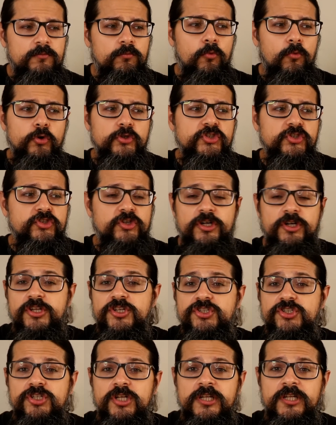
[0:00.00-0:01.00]
Most
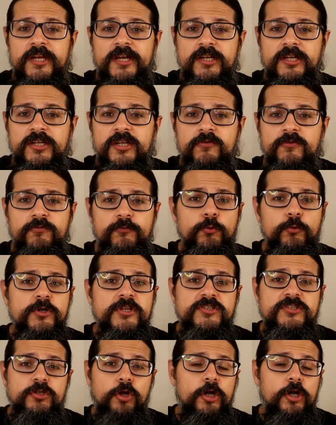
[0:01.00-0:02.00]
traditional Indian food
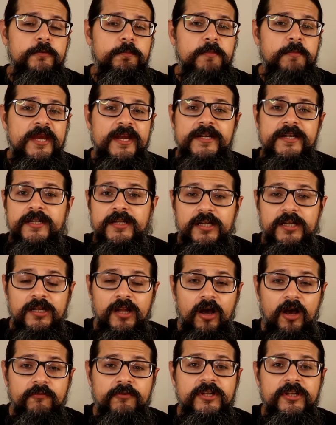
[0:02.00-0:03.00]
is not made in an
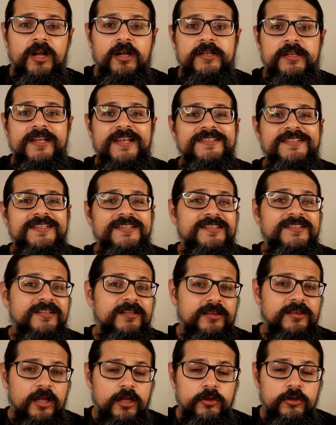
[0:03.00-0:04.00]
oven unless it's
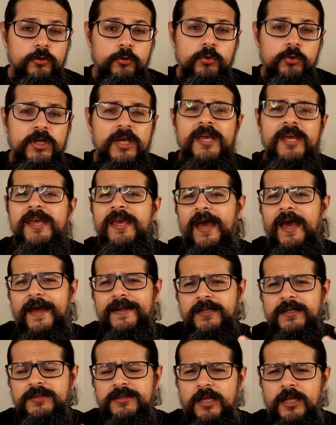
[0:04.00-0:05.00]
a tandoor,
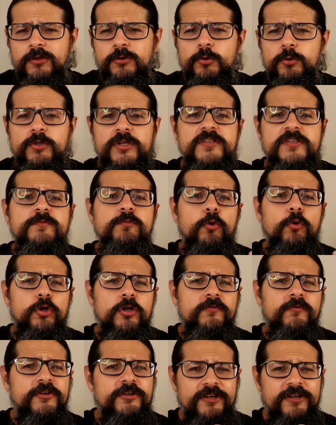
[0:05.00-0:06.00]
and a tandoor is more
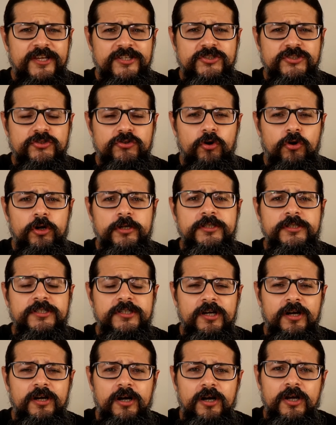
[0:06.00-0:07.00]
of a
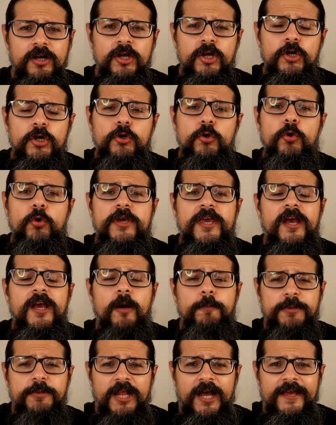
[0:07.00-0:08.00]
restaurant cooking
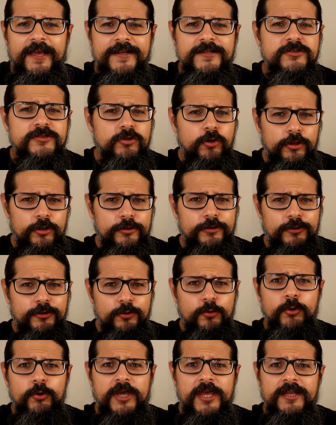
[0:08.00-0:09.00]
appliance or
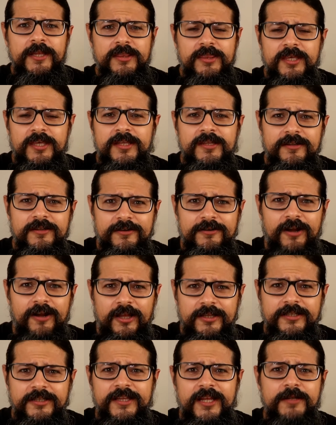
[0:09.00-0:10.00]
cooking thing
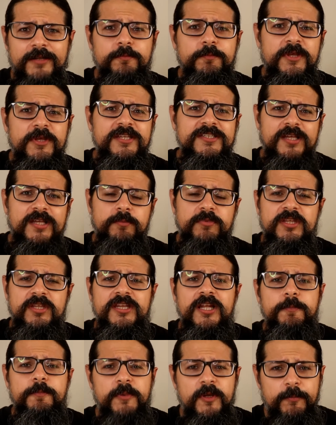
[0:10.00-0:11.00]
rather than being something
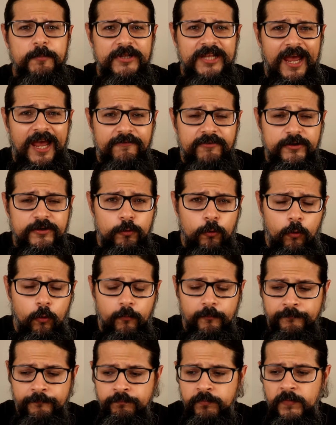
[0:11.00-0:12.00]
that people have at home.